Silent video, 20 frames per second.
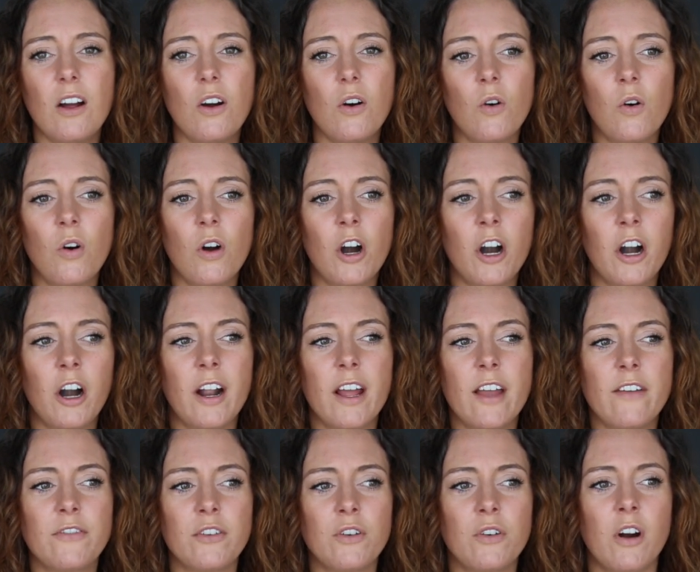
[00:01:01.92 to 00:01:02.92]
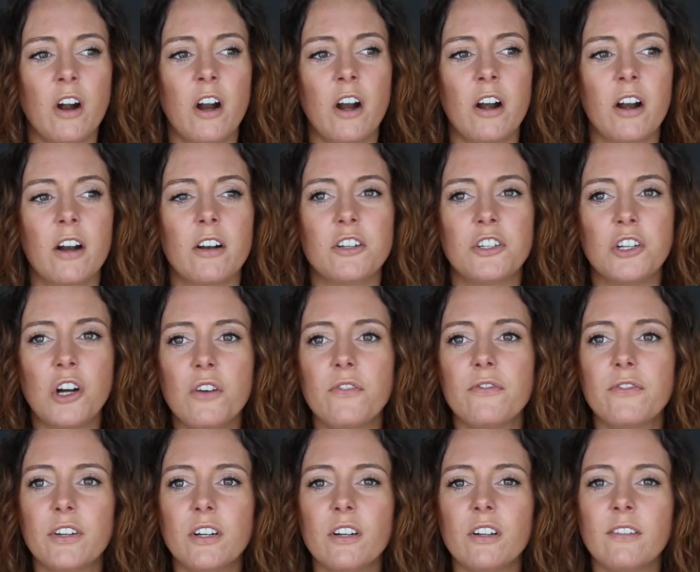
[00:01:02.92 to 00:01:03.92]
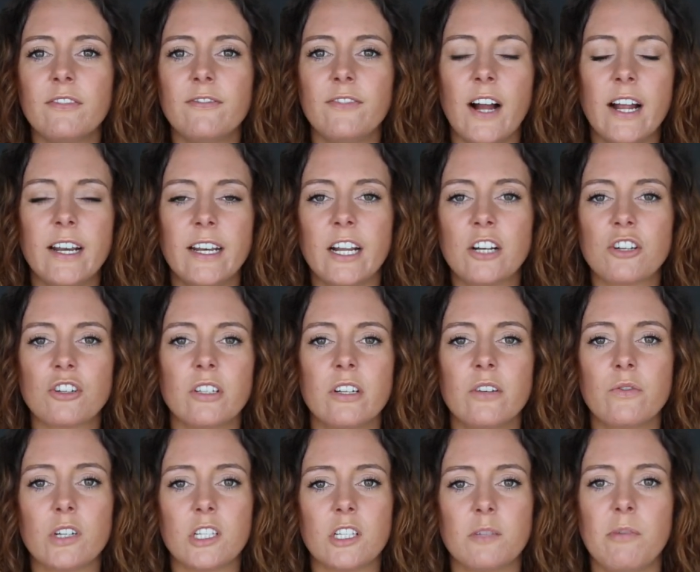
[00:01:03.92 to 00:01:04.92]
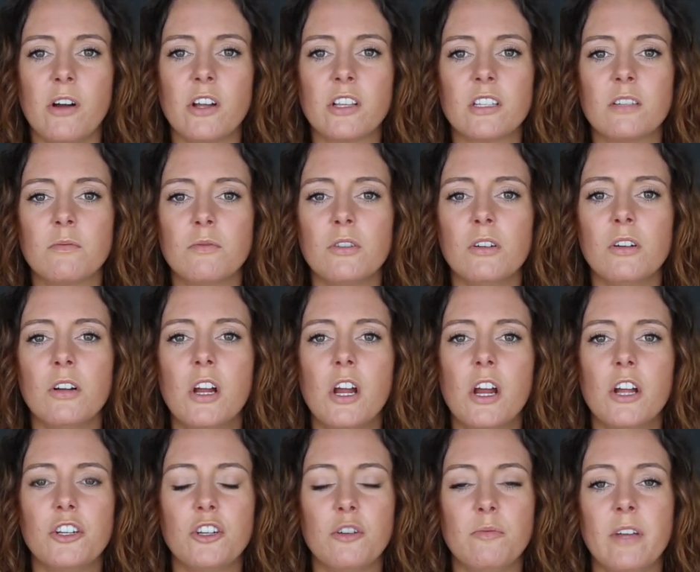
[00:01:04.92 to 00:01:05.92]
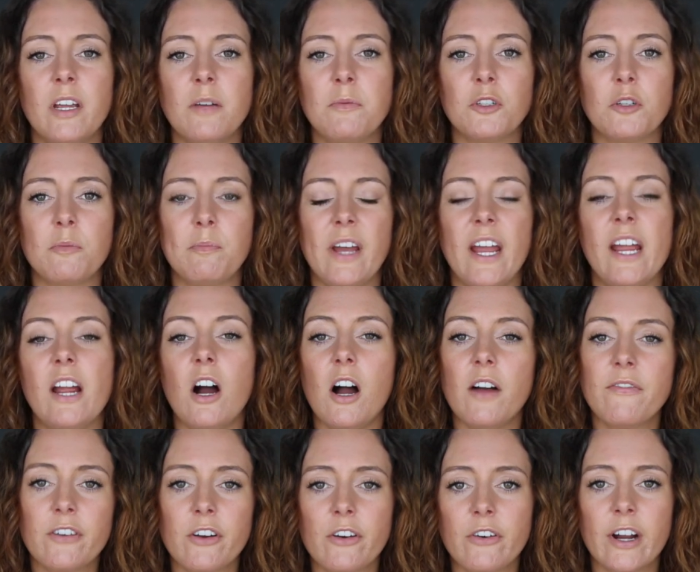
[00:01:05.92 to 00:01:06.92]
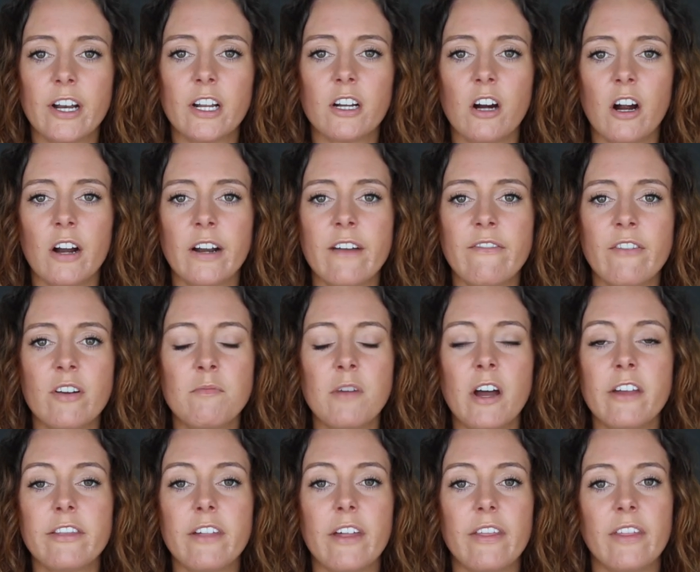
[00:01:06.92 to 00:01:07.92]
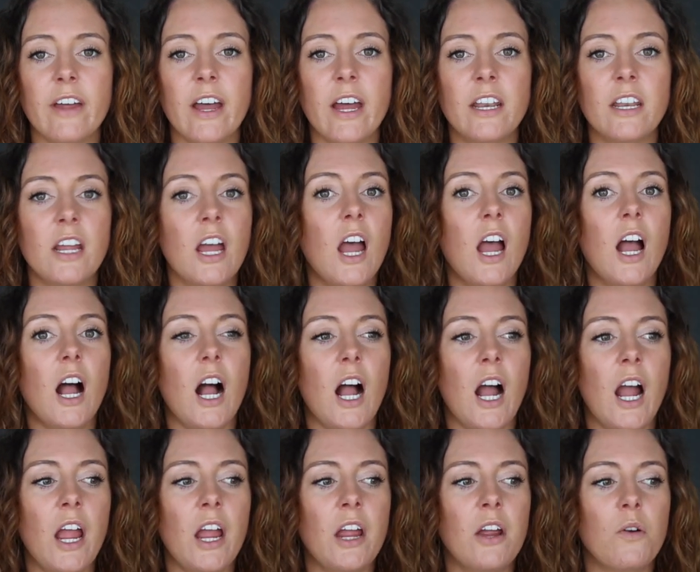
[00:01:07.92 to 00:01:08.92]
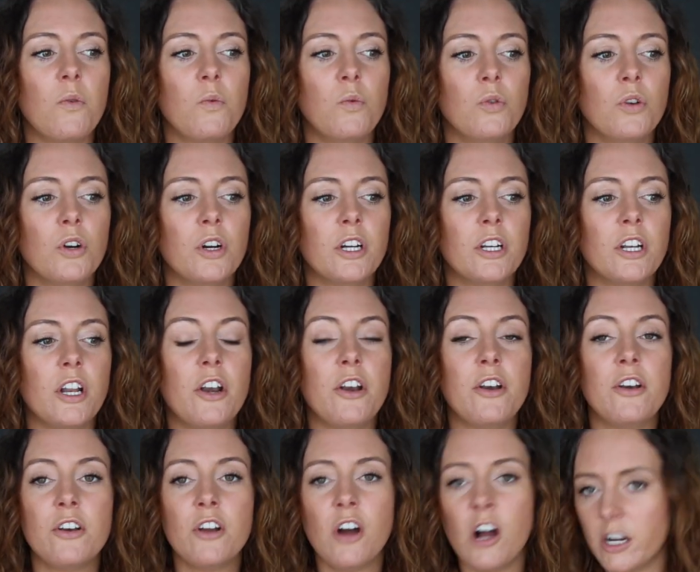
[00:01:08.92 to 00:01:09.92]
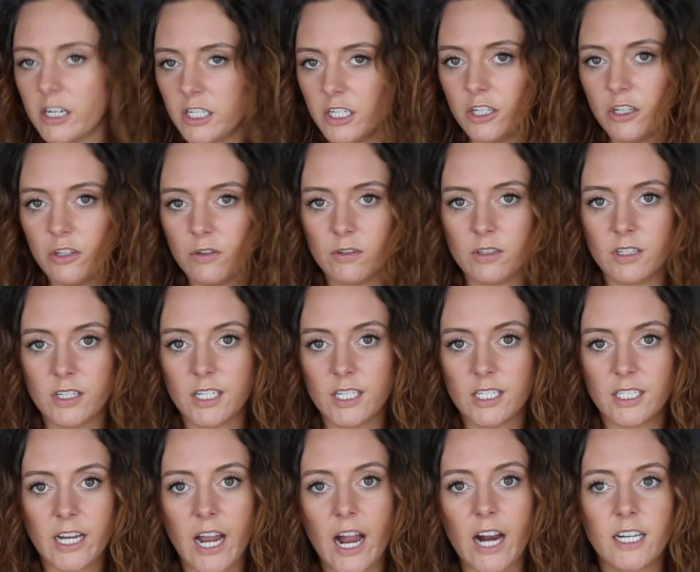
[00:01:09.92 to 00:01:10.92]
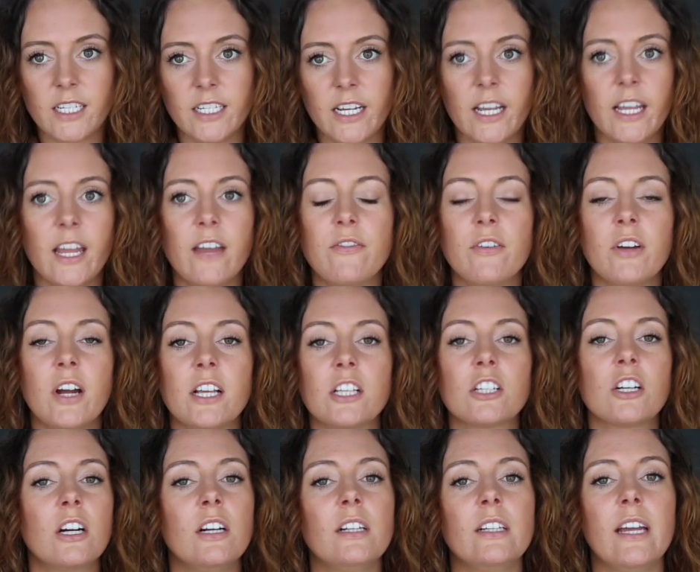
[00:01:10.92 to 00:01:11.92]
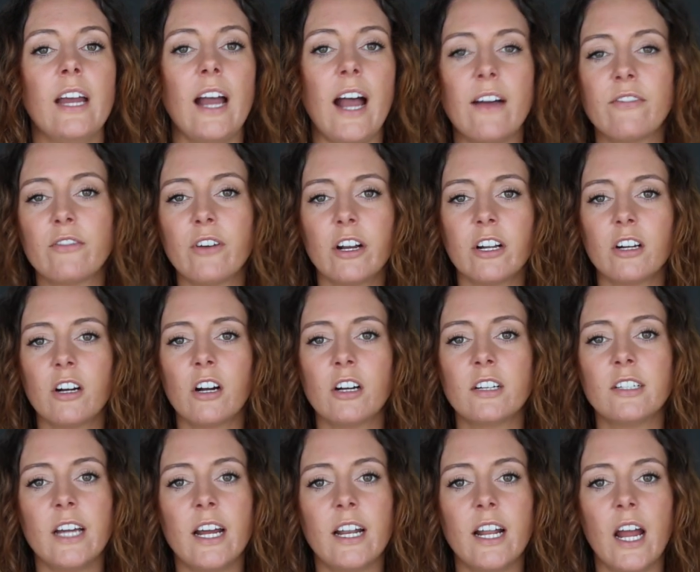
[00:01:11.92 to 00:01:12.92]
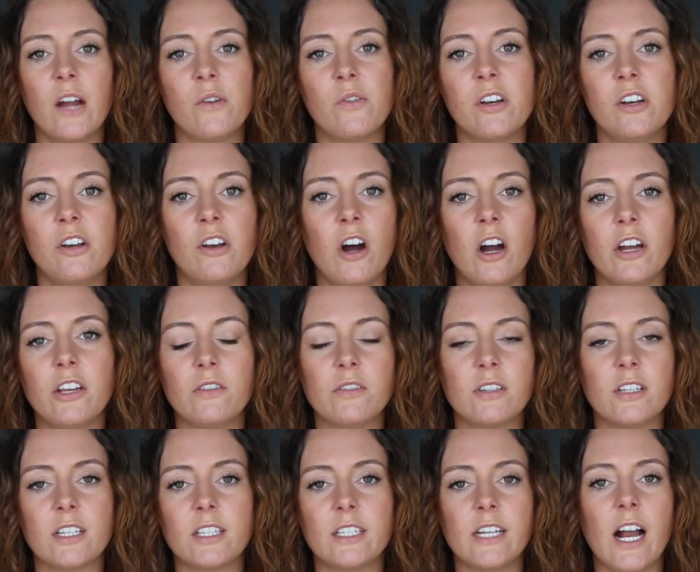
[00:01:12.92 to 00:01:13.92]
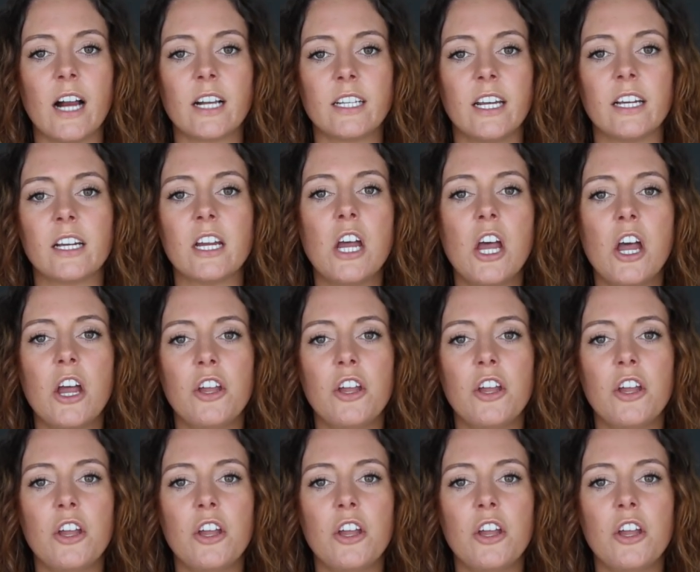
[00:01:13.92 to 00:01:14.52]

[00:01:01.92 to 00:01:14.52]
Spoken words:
or if you don't feel financially responsible to be able to pay off your credit card every month, then I would not use this tactic. If you guys currently have credit card debt, I would not use this tactic.